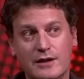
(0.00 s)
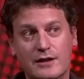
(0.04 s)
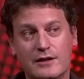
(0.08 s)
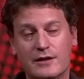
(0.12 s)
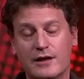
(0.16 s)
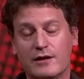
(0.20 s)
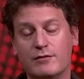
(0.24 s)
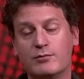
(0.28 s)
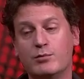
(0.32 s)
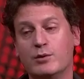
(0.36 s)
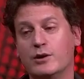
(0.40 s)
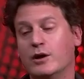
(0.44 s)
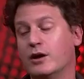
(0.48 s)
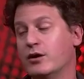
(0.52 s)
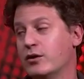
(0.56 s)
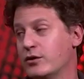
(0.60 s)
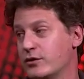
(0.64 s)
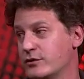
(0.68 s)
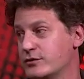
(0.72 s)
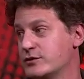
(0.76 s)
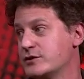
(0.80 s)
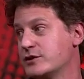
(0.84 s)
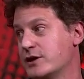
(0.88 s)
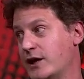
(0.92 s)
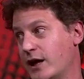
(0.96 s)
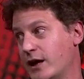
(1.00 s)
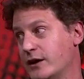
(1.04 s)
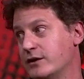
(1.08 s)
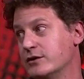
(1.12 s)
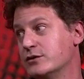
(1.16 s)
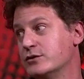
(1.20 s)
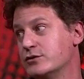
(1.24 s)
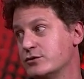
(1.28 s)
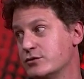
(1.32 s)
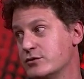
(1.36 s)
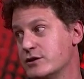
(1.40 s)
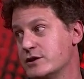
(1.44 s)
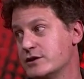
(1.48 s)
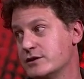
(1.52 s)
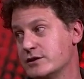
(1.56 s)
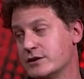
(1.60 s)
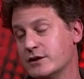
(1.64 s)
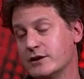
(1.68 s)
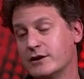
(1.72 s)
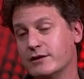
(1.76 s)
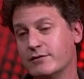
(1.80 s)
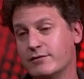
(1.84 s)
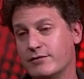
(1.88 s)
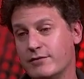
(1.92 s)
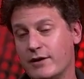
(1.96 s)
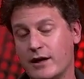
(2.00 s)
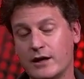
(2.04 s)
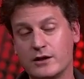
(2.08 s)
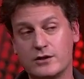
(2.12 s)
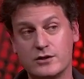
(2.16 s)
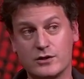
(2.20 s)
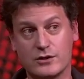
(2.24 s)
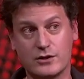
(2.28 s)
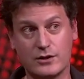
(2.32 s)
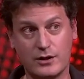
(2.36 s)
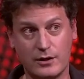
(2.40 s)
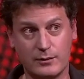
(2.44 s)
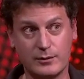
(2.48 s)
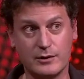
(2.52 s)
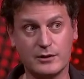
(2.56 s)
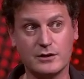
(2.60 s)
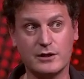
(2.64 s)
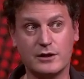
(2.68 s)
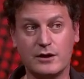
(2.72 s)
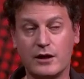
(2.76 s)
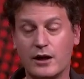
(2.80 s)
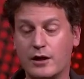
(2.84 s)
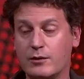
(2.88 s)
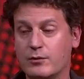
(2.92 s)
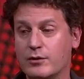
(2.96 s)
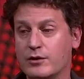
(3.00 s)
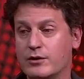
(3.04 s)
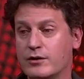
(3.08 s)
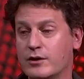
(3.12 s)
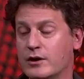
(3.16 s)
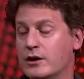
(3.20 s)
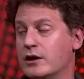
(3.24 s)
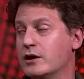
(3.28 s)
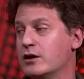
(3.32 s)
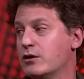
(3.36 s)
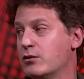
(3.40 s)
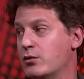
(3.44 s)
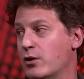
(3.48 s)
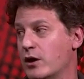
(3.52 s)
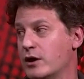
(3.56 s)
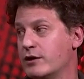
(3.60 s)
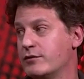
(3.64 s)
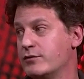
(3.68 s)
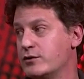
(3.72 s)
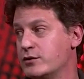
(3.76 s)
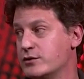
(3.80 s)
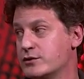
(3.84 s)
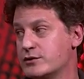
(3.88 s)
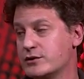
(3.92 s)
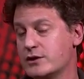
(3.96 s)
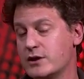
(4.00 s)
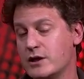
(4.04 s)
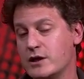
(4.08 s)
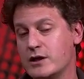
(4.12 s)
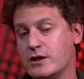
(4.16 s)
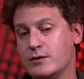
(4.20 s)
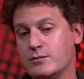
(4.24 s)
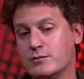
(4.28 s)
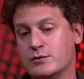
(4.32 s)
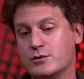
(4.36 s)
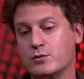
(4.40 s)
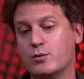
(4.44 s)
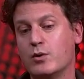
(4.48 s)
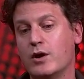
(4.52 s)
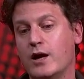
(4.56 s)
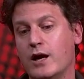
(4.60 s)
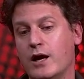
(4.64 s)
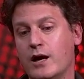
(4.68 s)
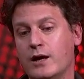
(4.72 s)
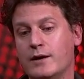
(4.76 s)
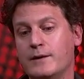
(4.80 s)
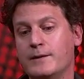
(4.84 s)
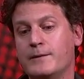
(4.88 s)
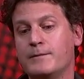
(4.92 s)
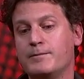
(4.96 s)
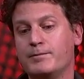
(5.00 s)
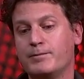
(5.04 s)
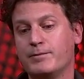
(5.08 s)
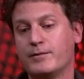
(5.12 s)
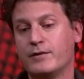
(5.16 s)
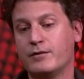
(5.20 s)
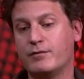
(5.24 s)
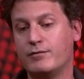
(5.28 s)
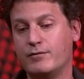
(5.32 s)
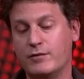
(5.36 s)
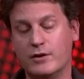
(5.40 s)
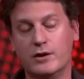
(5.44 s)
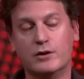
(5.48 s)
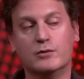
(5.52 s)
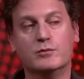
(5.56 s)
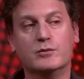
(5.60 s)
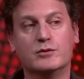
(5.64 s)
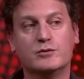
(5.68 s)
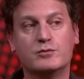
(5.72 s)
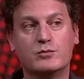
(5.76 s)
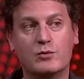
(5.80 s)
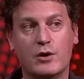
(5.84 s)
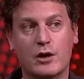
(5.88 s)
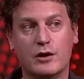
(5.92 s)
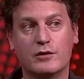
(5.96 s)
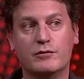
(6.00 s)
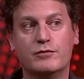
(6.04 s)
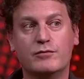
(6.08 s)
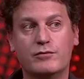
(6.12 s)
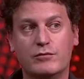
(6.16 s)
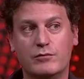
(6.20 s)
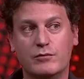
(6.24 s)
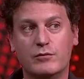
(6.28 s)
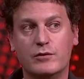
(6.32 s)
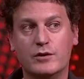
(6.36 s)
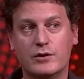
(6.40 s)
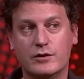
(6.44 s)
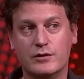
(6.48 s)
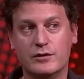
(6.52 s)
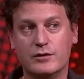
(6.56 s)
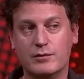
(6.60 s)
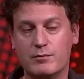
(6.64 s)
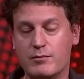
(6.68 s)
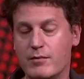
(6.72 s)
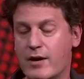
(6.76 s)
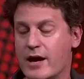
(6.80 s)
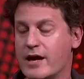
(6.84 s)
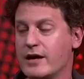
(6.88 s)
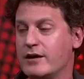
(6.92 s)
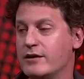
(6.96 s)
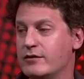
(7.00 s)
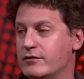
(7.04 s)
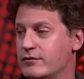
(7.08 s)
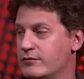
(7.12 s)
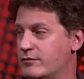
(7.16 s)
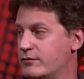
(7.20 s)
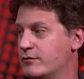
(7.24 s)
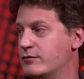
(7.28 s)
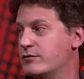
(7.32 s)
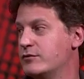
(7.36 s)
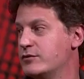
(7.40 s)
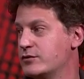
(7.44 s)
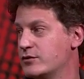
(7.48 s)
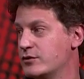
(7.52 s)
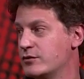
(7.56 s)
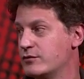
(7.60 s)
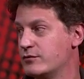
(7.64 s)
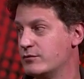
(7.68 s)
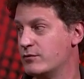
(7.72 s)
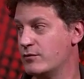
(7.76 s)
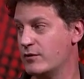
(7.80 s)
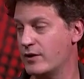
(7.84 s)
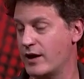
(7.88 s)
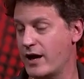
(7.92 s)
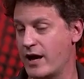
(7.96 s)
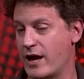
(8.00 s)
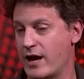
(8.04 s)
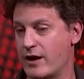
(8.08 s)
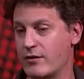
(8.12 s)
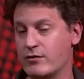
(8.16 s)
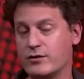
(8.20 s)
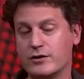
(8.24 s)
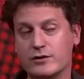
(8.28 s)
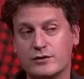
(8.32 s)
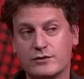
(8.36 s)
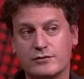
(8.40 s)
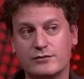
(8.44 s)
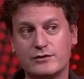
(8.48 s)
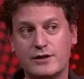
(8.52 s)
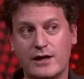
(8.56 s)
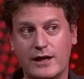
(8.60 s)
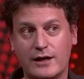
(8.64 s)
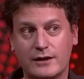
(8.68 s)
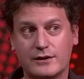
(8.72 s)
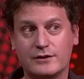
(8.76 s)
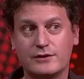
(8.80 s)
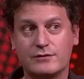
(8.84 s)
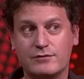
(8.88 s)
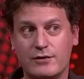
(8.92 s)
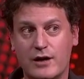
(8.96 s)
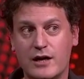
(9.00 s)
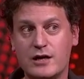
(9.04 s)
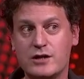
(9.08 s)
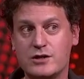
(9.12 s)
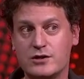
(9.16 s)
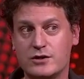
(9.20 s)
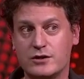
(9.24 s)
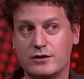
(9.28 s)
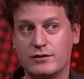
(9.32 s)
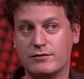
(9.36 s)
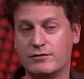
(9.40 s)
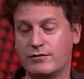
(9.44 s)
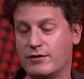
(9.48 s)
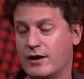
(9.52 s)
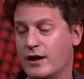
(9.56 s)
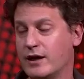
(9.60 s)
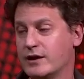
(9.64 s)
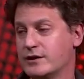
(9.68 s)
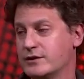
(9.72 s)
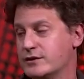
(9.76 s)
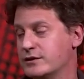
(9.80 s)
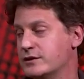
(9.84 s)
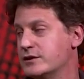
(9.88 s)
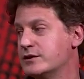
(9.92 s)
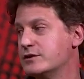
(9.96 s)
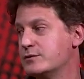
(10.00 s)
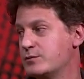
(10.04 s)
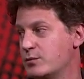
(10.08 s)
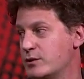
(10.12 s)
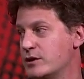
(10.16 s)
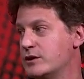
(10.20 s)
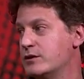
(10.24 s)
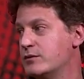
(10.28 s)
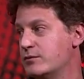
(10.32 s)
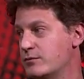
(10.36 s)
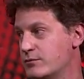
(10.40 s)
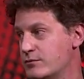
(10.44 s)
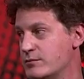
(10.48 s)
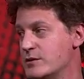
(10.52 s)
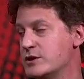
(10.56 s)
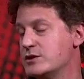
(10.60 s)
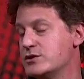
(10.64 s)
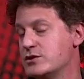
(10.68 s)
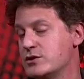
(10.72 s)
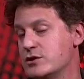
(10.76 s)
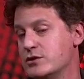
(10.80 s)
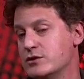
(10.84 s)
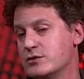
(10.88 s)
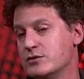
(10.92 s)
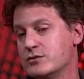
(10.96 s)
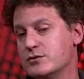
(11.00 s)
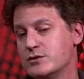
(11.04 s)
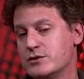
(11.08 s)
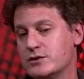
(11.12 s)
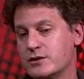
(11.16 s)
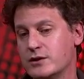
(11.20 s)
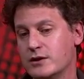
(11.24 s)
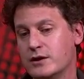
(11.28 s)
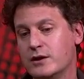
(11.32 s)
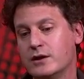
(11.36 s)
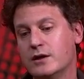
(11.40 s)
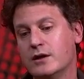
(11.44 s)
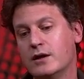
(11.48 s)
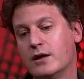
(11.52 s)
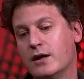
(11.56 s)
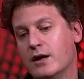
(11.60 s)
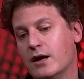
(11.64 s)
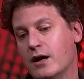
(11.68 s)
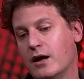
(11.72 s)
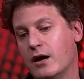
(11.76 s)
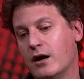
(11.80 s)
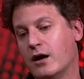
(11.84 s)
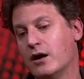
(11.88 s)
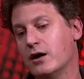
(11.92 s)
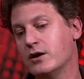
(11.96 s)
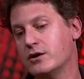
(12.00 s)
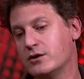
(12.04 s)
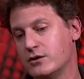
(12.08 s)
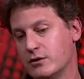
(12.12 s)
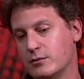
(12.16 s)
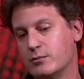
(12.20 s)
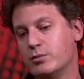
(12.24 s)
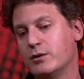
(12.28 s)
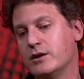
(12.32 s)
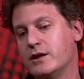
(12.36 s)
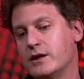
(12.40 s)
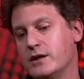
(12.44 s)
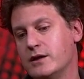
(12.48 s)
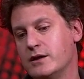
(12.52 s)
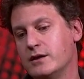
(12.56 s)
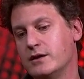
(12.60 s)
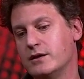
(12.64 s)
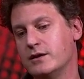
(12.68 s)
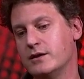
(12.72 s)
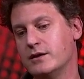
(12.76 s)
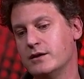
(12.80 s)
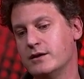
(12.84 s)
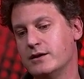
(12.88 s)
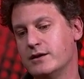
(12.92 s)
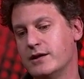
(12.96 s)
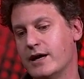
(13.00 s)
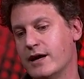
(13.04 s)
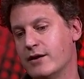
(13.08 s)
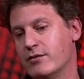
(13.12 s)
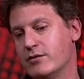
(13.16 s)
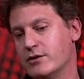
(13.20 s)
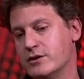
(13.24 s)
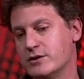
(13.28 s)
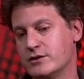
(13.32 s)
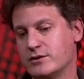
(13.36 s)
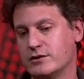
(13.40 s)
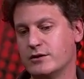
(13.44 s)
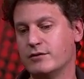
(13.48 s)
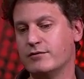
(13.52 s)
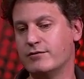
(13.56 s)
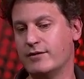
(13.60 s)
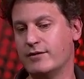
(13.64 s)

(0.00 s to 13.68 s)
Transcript: there have been a lot of scandals recently, in fact, just coming to light with quite a few schemes where film as one of the main sort of areas of tax evasion, in fact, and it's been misused. Arguably, there is a